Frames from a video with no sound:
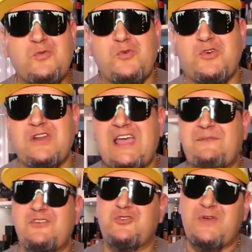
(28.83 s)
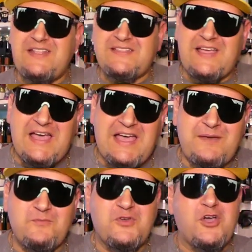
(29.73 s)
We're going to have a great
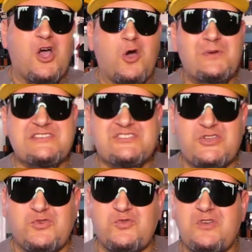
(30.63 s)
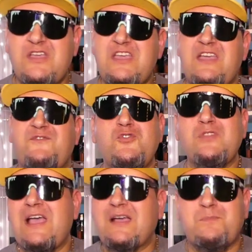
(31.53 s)
time. We always do. If you
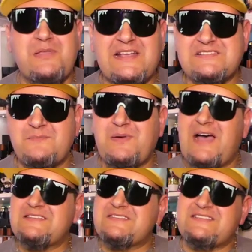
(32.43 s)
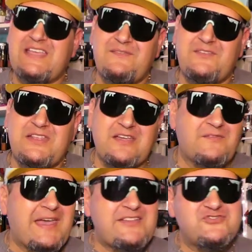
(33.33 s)
like a place of positivity,
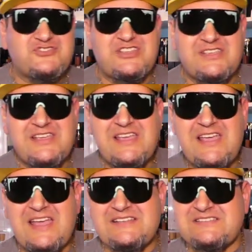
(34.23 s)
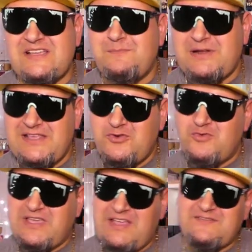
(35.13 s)
of energy, and somebody who
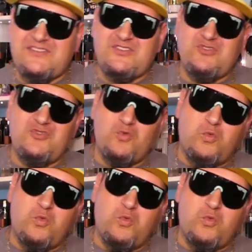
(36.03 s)
gives it to you